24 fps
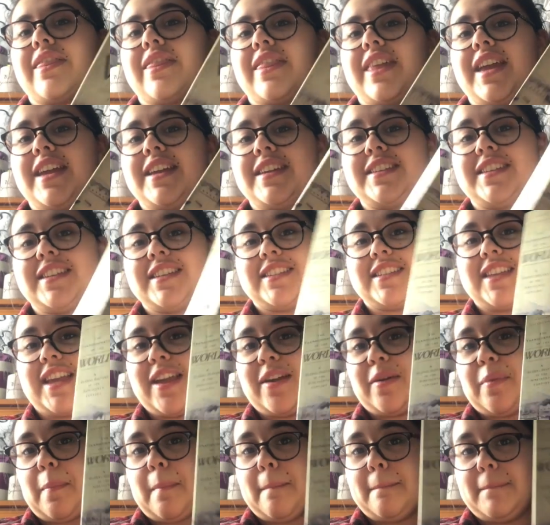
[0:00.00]
This is
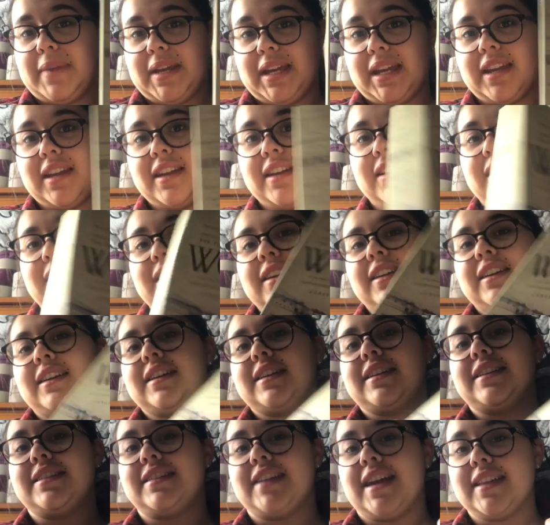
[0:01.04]
a big,
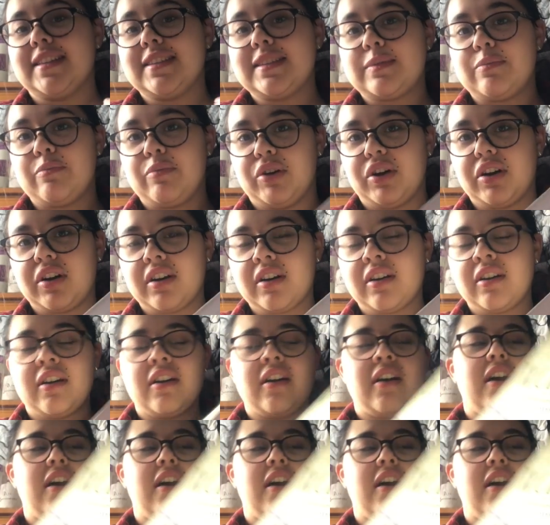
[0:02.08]
dense book.